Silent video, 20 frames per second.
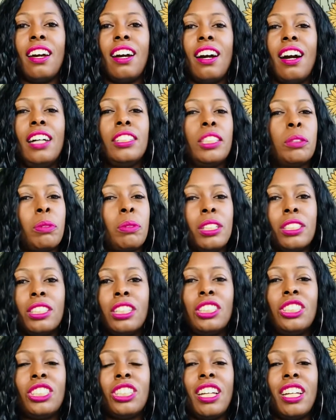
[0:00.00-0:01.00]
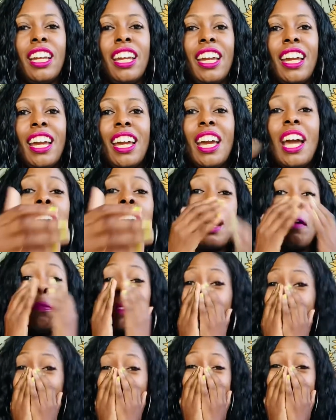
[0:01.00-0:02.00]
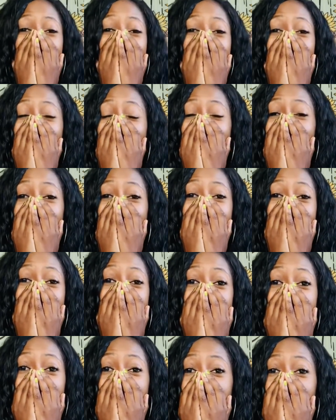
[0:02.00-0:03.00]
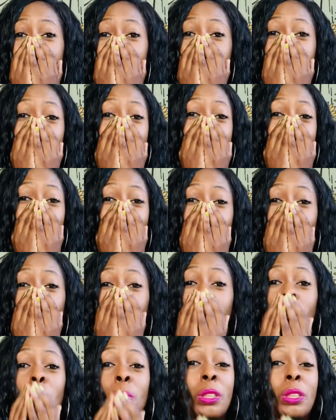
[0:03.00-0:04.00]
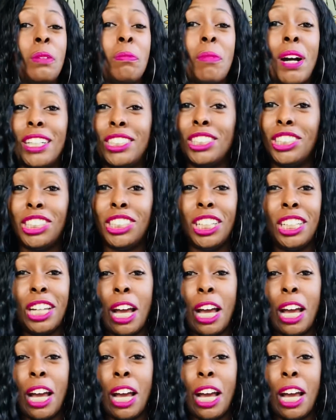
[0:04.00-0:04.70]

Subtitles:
I just want to touch your hand. And I'm like this the entire time. I'm like losing my shit.